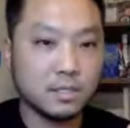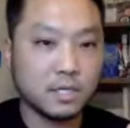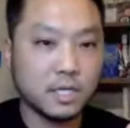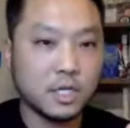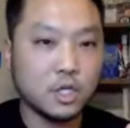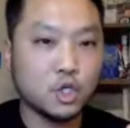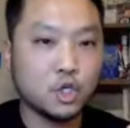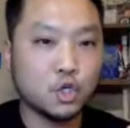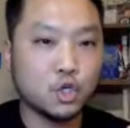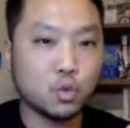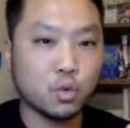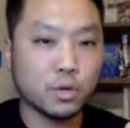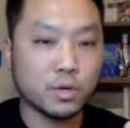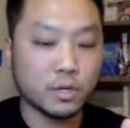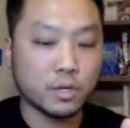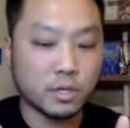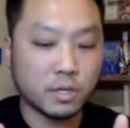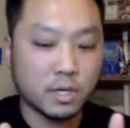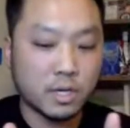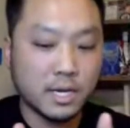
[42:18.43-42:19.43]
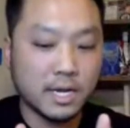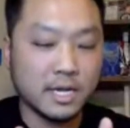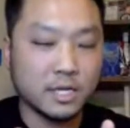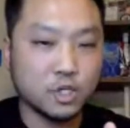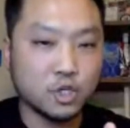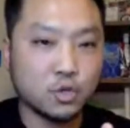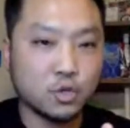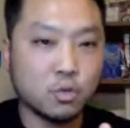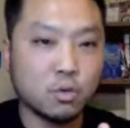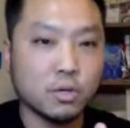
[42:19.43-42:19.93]
is shorter and
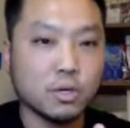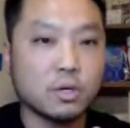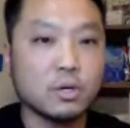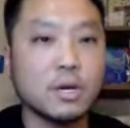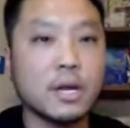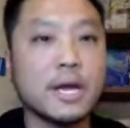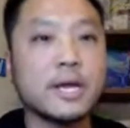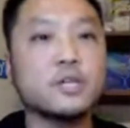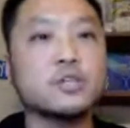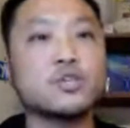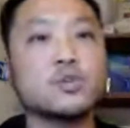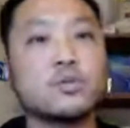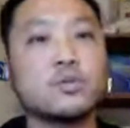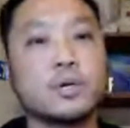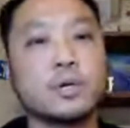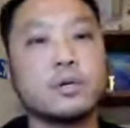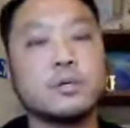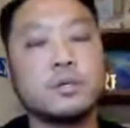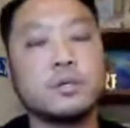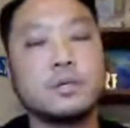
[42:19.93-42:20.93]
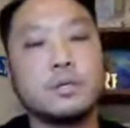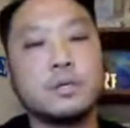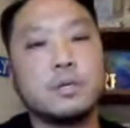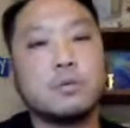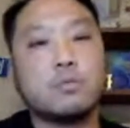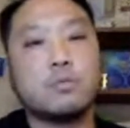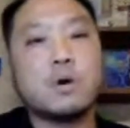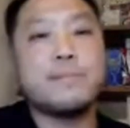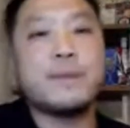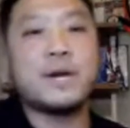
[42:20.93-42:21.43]
shorter and shorter.
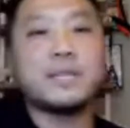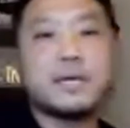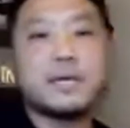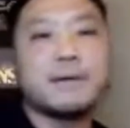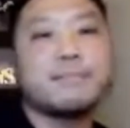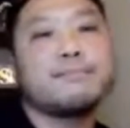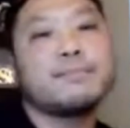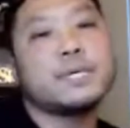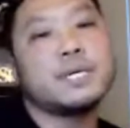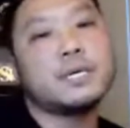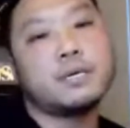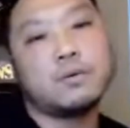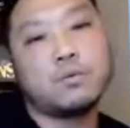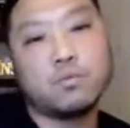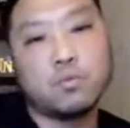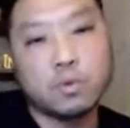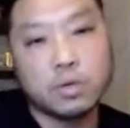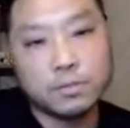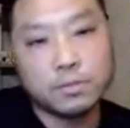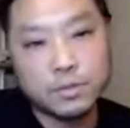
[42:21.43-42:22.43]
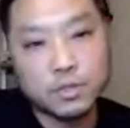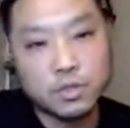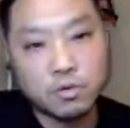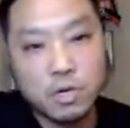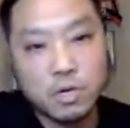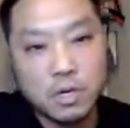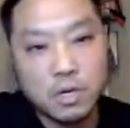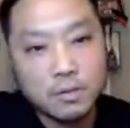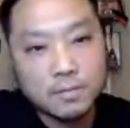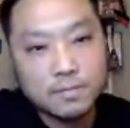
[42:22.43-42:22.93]
Why might that be,
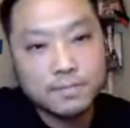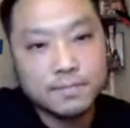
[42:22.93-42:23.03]
Armstrong?